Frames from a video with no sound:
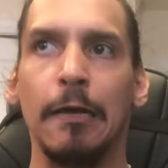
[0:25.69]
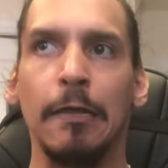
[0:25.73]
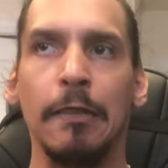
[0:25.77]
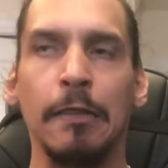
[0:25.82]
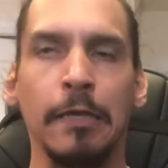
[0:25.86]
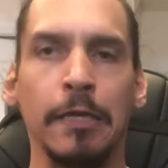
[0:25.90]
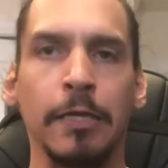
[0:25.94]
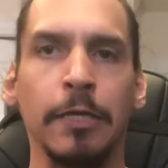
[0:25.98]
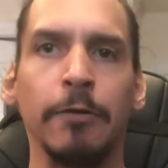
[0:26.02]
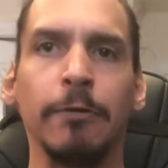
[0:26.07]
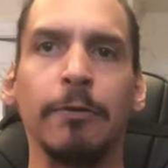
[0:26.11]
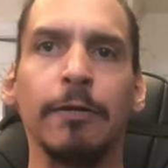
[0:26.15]

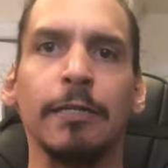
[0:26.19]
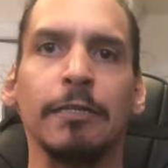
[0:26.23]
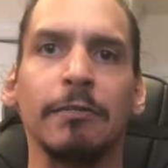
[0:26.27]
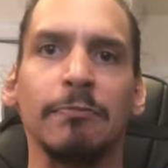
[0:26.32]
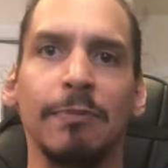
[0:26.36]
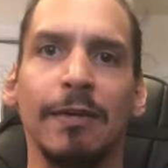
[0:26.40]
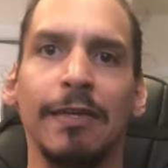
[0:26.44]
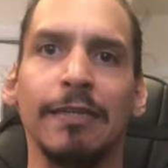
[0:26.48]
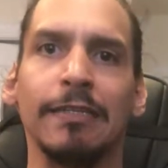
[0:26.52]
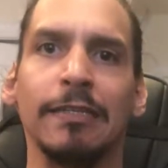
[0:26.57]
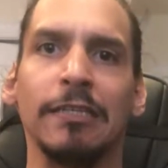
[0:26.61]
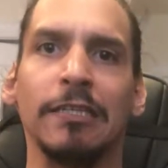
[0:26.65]
The curious
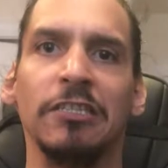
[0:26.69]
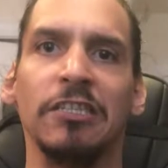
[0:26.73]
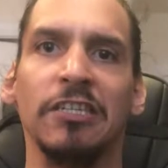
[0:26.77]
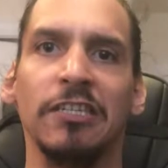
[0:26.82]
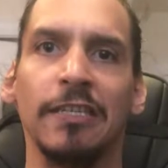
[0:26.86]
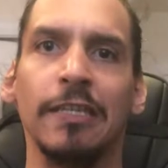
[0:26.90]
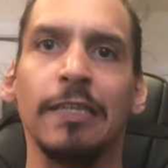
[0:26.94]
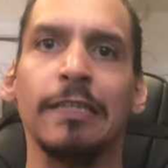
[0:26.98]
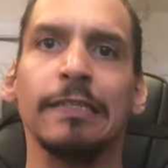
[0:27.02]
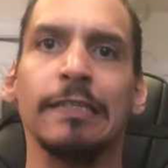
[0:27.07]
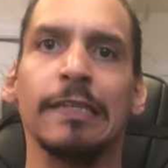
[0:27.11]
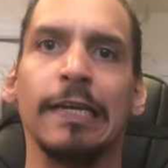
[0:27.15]
message
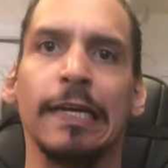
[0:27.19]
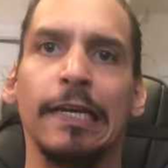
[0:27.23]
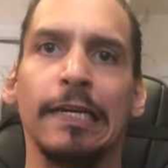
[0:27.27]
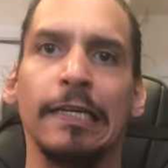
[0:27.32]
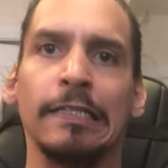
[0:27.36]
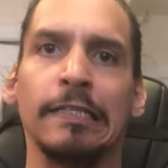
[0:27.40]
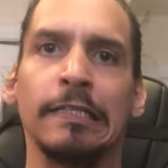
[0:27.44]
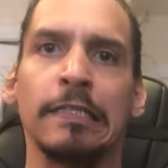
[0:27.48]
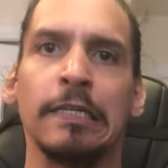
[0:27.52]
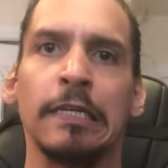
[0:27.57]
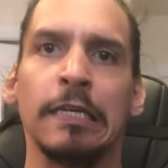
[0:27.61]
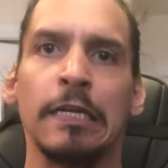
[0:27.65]
in this
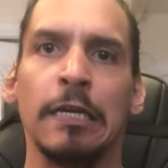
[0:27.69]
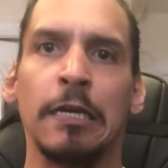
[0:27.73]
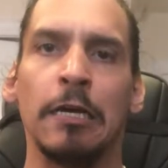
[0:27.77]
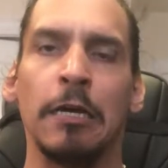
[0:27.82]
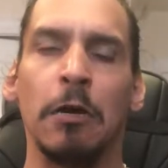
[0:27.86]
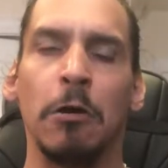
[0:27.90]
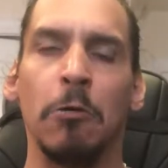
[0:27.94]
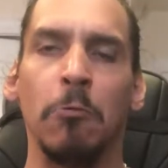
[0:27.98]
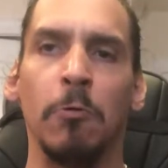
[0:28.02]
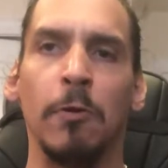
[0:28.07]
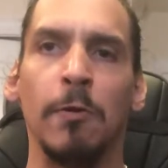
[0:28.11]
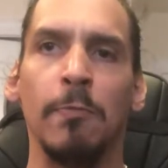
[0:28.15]
case
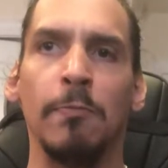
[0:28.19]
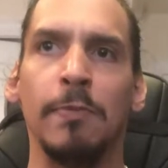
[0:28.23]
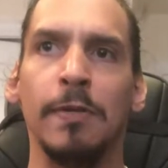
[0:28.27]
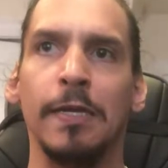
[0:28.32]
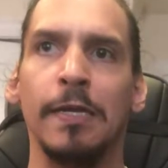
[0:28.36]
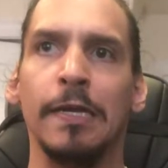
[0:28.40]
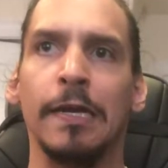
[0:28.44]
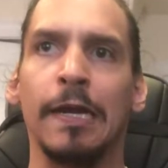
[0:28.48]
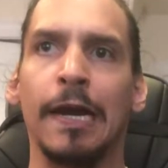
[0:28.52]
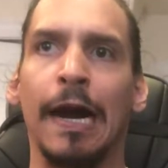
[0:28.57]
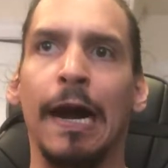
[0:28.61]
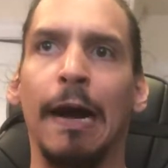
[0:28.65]
would
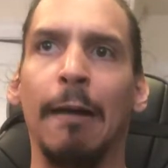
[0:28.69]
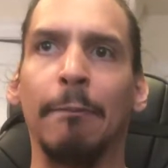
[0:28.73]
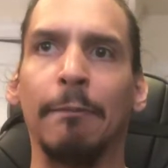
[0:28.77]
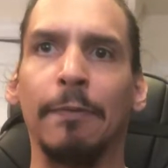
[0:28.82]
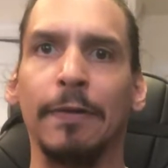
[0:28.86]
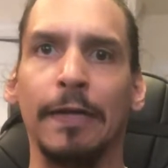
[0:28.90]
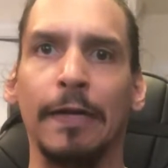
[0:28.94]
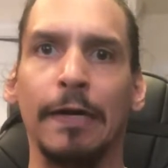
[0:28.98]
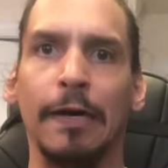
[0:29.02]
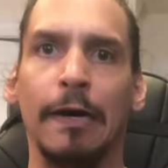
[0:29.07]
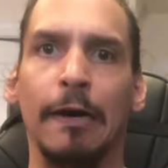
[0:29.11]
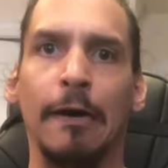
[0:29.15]
be a
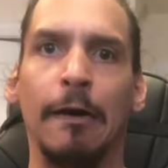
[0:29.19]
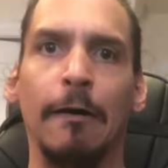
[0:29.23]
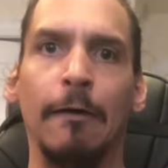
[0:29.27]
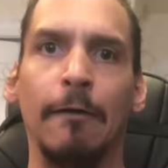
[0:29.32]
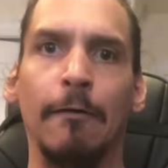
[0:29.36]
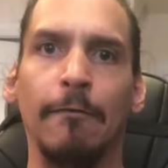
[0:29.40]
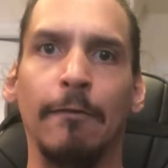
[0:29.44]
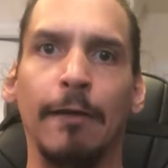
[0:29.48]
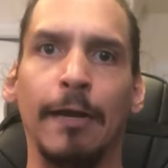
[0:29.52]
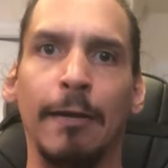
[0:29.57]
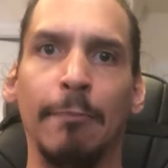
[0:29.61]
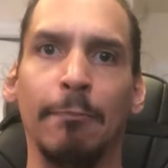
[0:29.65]
copy
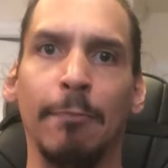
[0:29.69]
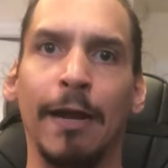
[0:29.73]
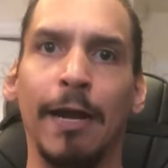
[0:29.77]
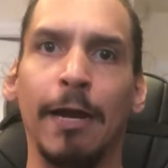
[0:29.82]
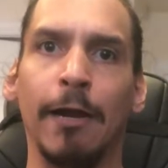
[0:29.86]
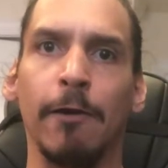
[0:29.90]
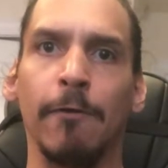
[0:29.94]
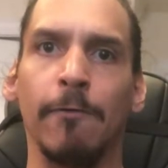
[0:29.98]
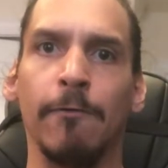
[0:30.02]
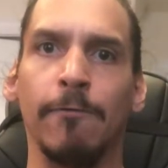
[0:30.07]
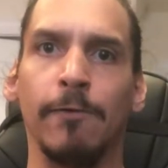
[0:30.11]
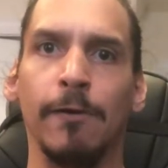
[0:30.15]
of a
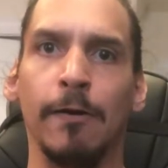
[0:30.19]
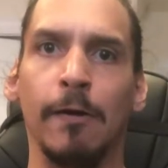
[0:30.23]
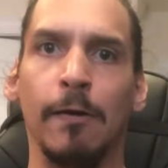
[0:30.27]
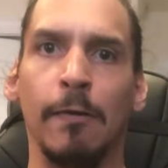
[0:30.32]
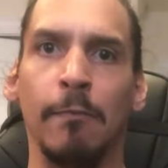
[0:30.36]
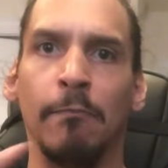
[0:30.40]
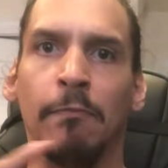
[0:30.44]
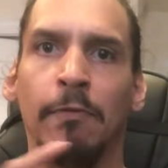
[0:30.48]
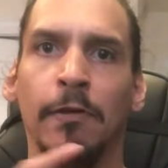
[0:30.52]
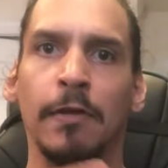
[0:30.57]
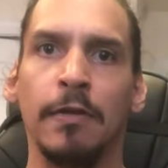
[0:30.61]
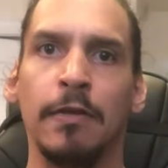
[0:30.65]

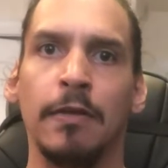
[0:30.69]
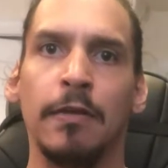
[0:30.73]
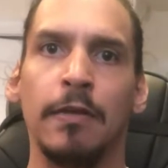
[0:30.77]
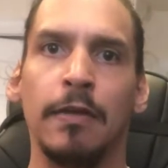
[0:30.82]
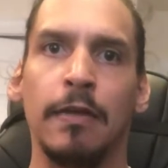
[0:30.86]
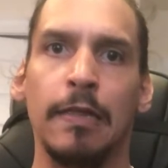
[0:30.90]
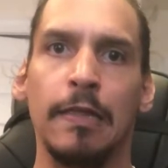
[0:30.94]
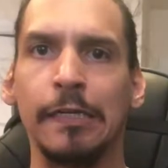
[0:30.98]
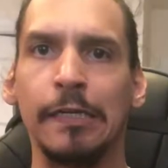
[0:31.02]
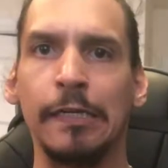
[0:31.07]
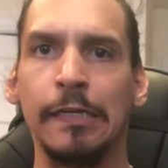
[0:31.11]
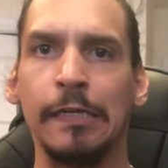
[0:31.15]
microfilm
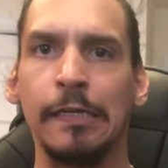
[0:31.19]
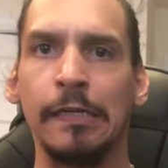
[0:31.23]
that